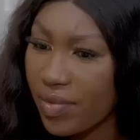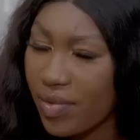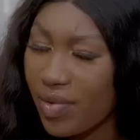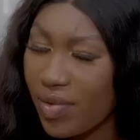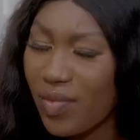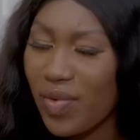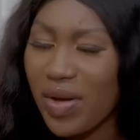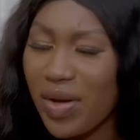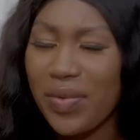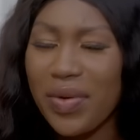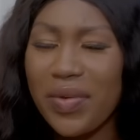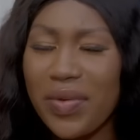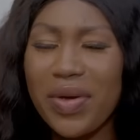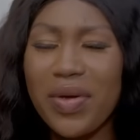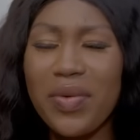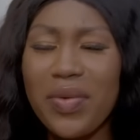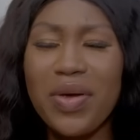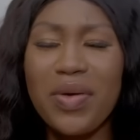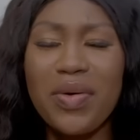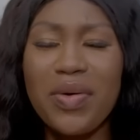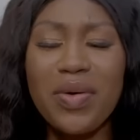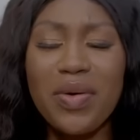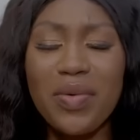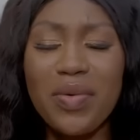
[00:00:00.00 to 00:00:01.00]

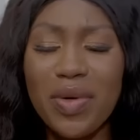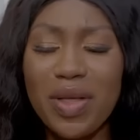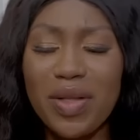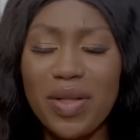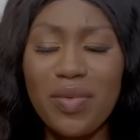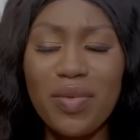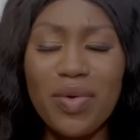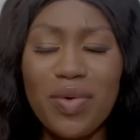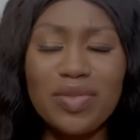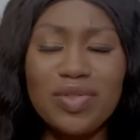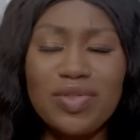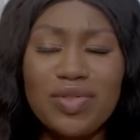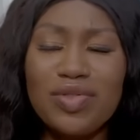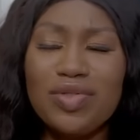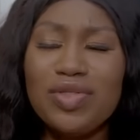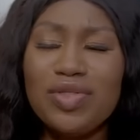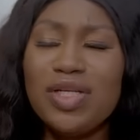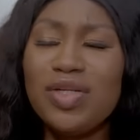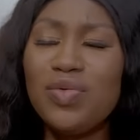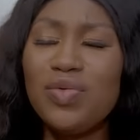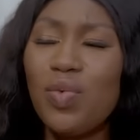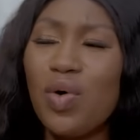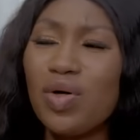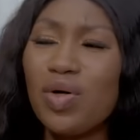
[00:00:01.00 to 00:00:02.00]
Wait. What? You
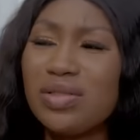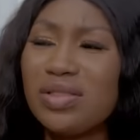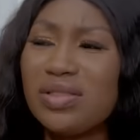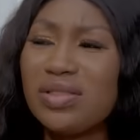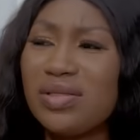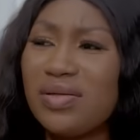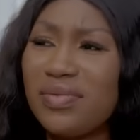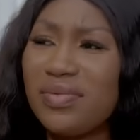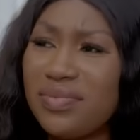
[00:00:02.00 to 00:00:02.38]
did what?